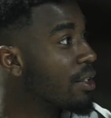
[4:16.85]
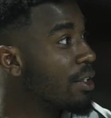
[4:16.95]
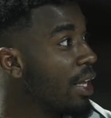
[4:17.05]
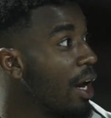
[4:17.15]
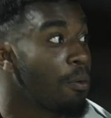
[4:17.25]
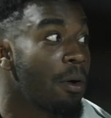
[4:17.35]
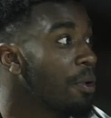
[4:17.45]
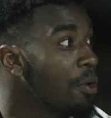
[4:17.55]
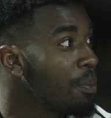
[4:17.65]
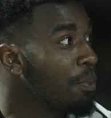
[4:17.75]
they are
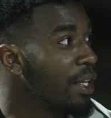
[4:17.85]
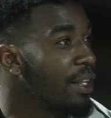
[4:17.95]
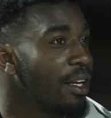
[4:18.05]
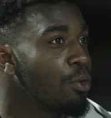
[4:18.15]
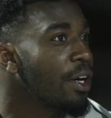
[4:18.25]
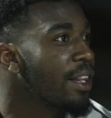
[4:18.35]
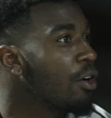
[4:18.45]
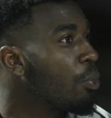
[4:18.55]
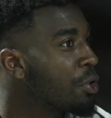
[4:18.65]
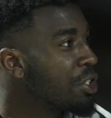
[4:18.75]
very good, but they don't get the
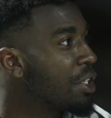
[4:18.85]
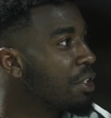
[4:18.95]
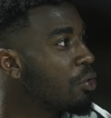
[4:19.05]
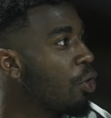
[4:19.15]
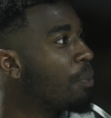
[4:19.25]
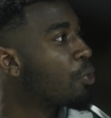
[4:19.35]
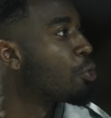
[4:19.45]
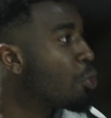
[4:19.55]
opportunity to come to